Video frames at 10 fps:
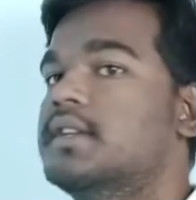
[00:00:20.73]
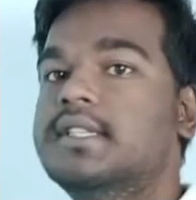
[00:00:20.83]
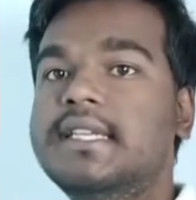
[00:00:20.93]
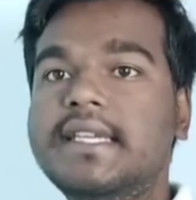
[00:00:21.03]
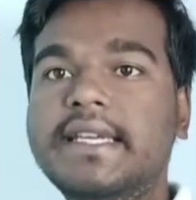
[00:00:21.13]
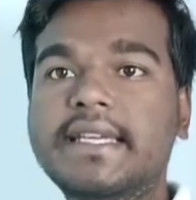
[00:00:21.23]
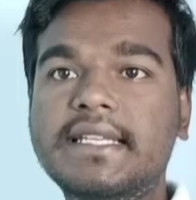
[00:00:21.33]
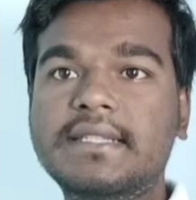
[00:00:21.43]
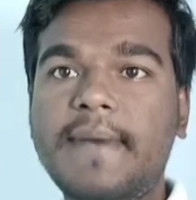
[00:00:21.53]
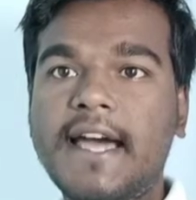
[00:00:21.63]
DE
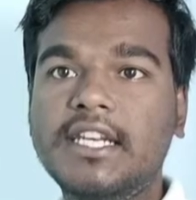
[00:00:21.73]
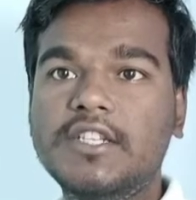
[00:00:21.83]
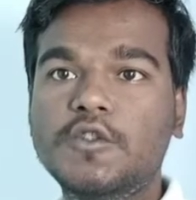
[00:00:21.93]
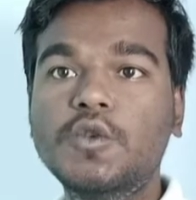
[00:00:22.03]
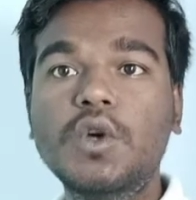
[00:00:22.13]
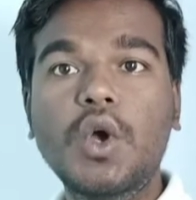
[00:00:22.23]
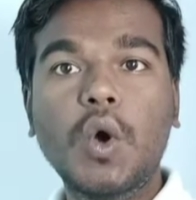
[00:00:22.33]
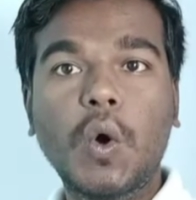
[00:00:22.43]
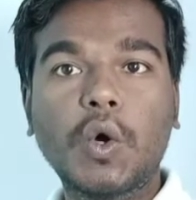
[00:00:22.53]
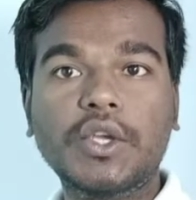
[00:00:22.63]
is parallel to
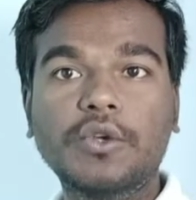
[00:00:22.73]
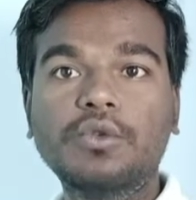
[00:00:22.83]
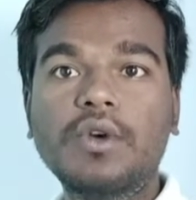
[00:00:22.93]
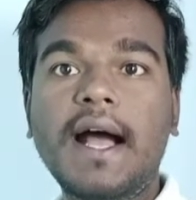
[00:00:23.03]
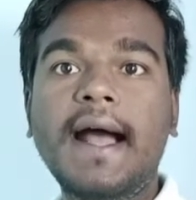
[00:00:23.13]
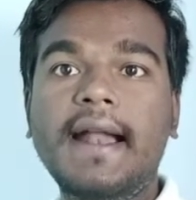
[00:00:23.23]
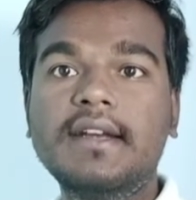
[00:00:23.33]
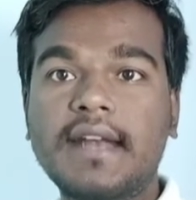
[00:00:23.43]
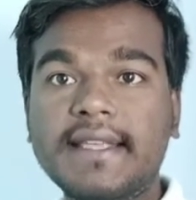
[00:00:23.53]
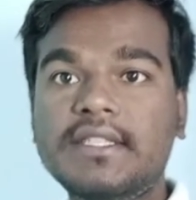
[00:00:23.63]
OQ,
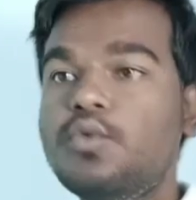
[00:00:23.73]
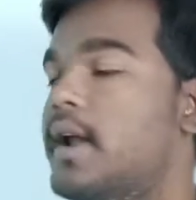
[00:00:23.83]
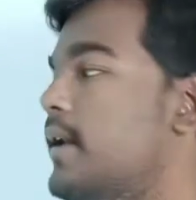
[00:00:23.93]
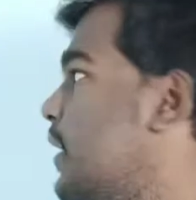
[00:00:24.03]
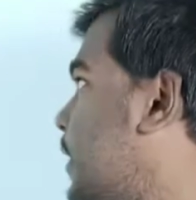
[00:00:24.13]
and next one